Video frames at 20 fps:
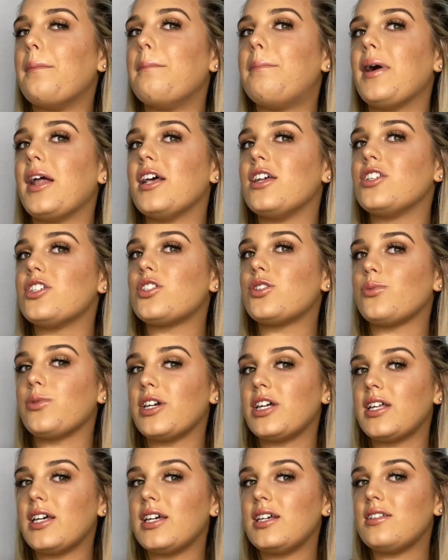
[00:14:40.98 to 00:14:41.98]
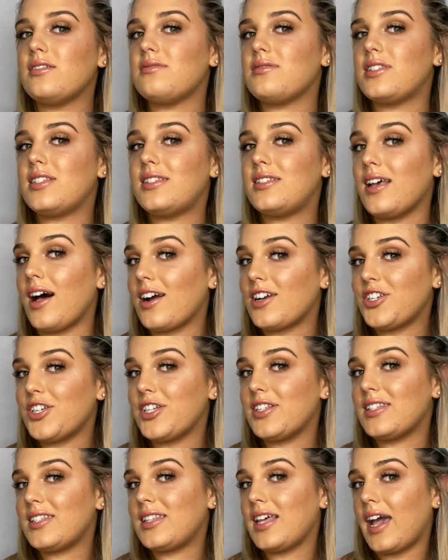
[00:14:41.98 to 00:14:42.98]
but it just really
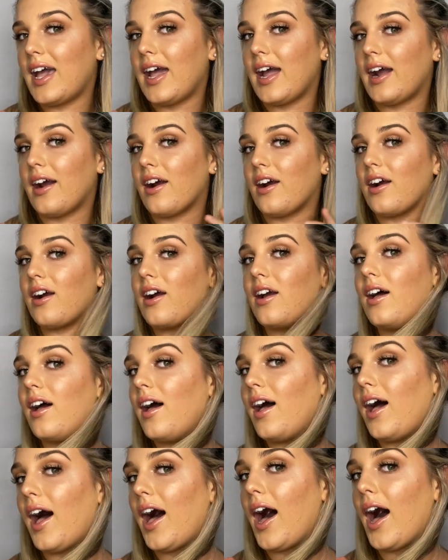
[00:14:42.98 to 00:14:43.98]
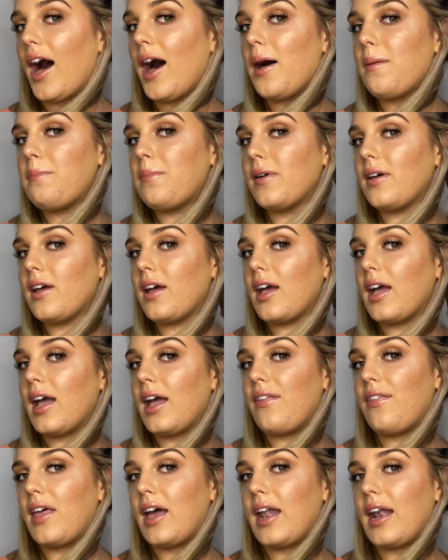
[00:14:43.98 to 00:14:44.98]
suctions the hair up,
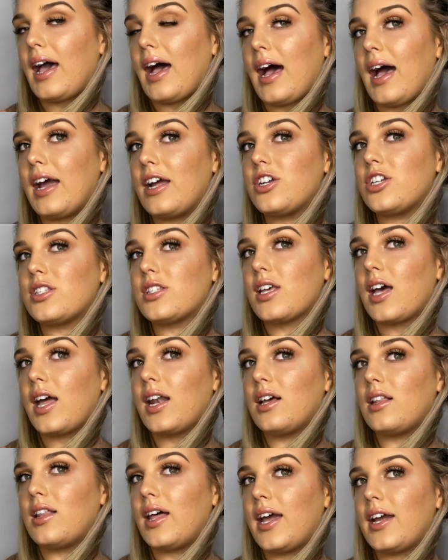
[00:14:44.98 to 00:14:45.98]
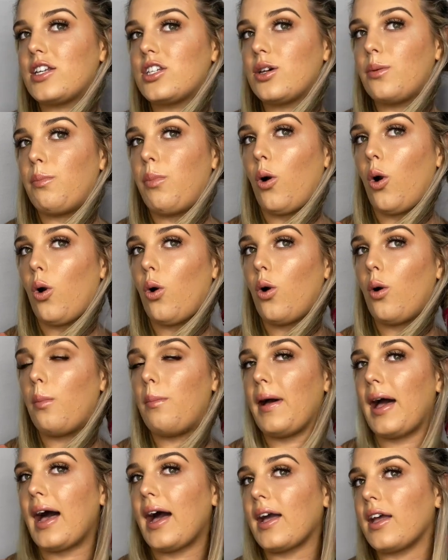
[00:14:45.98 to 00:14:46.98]
and then I just kind of like to pull
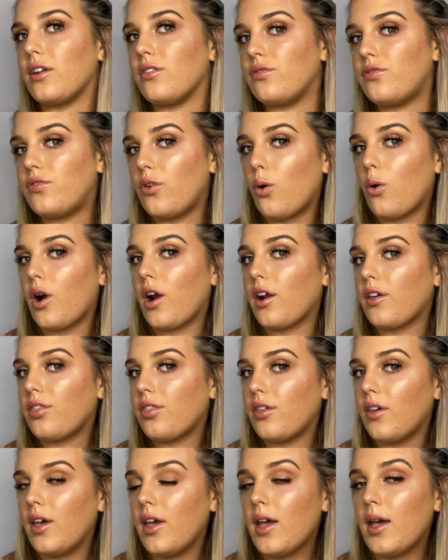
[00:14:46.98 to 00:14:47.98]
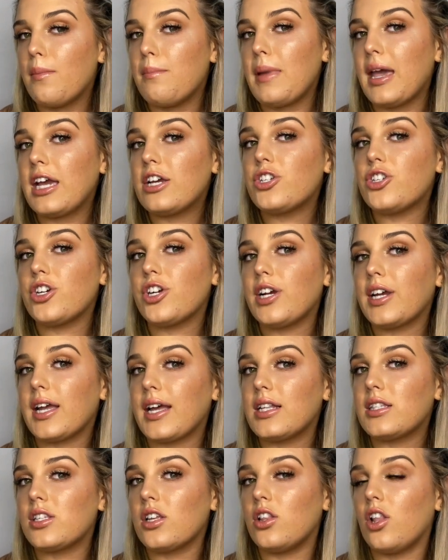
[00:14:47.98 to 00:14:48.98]
back and forth. Make sure it
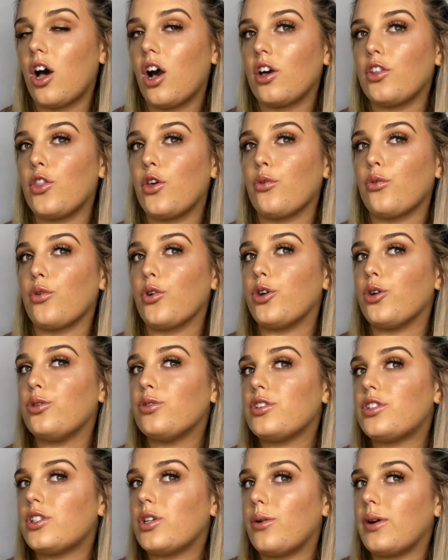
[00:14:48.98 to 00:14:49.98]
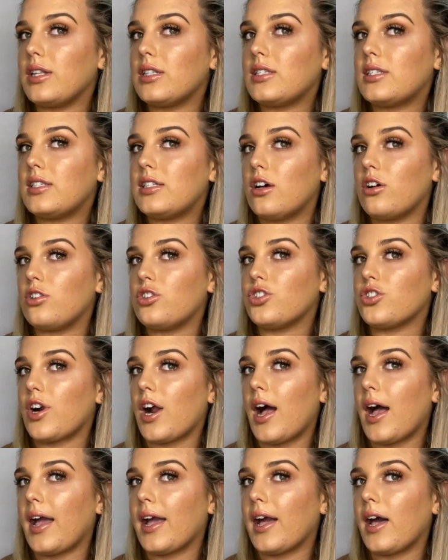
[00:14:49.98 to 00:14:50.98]
gets along the root so it's still
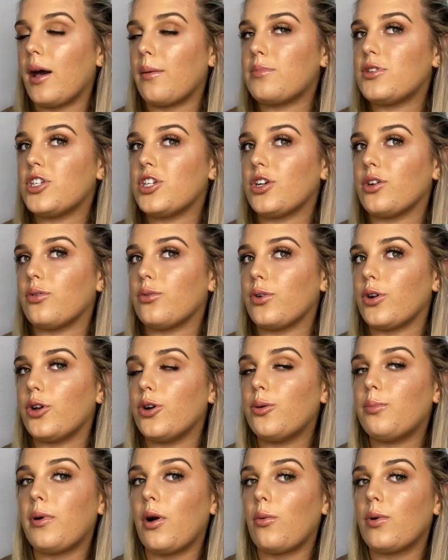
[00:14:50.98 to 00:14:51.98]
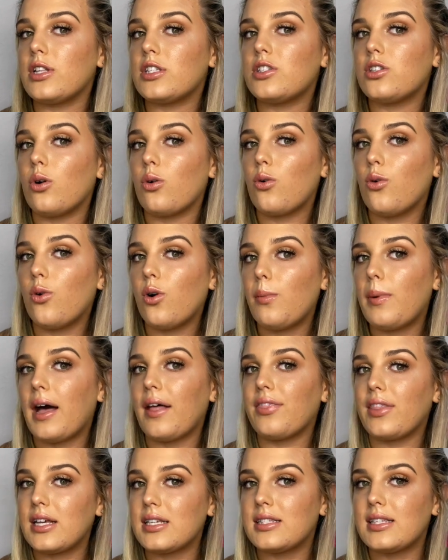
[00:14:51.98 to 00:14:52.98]
drying up to your root. But what's so cool
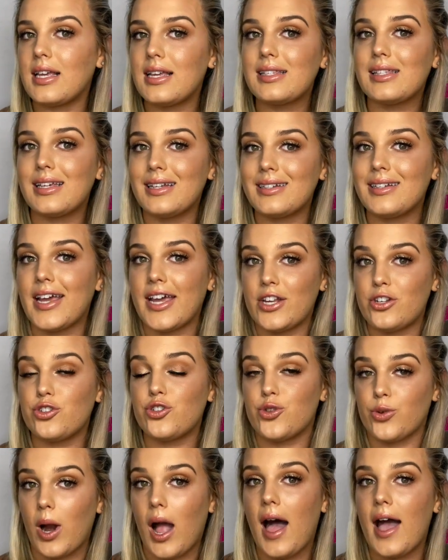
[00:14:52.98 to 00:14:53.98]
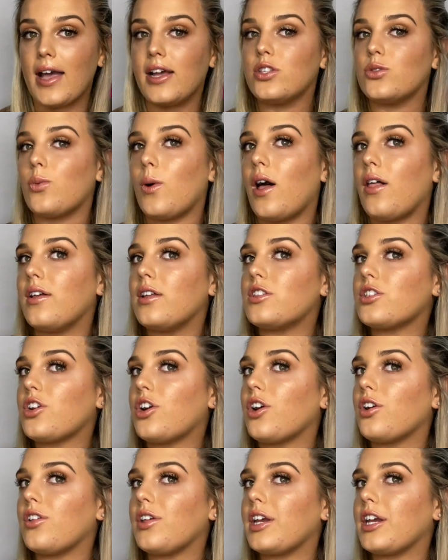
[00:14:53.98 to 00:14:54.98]
about this is it dries while it's
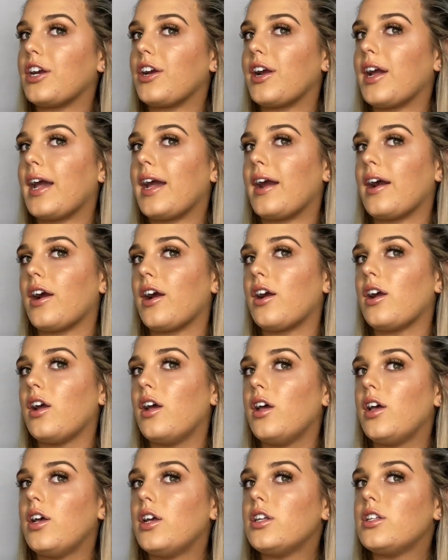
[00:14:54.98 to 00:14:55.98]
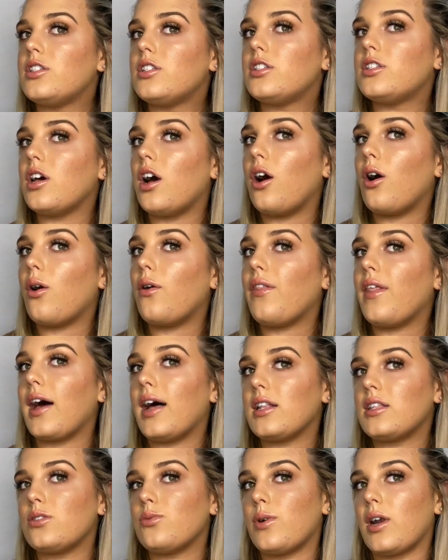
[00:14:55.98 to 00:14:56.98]
curling your hair. So
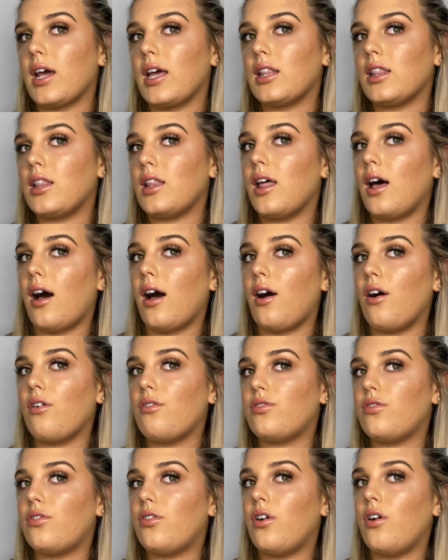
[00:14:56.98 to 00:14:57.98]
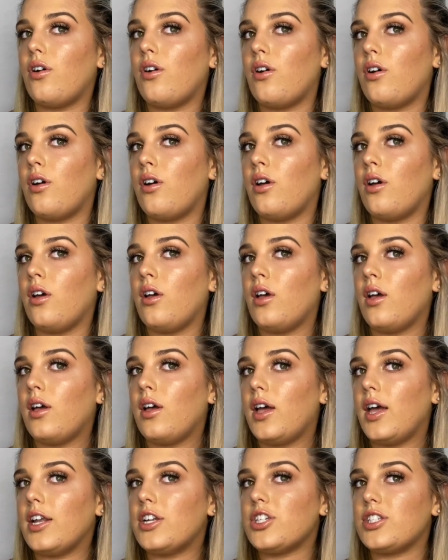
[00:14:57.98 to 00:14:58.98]
that's what I love.
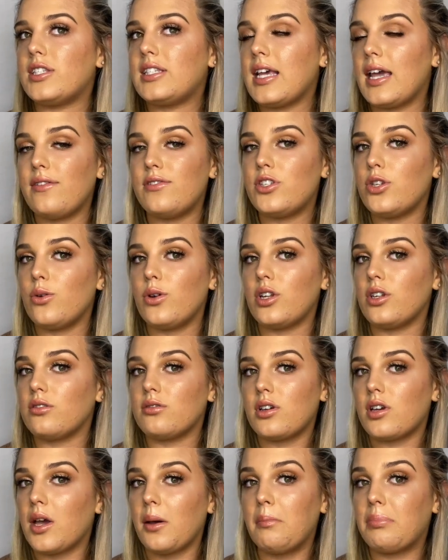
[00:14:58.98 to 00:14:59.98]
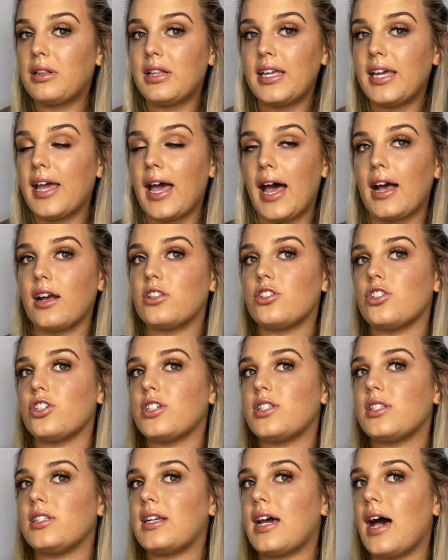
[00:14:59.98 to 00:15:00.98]
It just saves you a complete extra
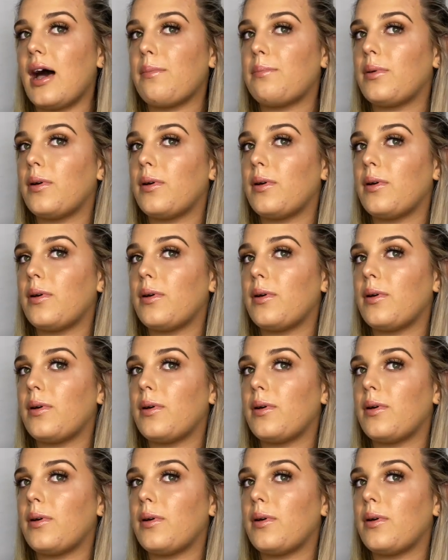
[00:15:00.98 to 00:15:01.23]
step.